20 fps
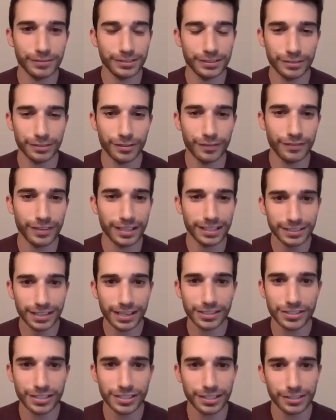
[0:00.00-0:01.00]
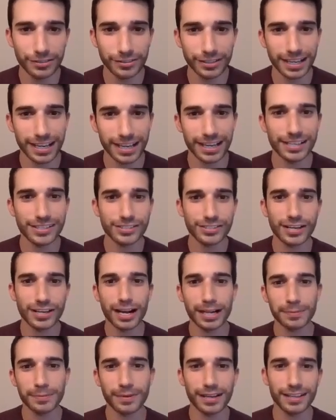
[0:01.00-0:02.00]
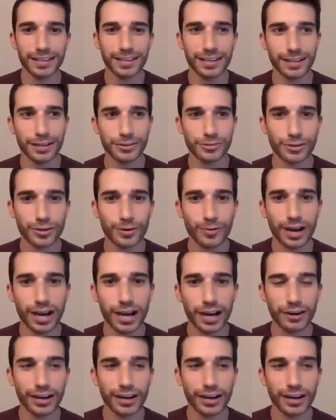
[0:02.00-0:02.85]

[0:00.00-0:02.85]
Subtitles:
So if they touch it, they're not getting shocked by the electrical wire,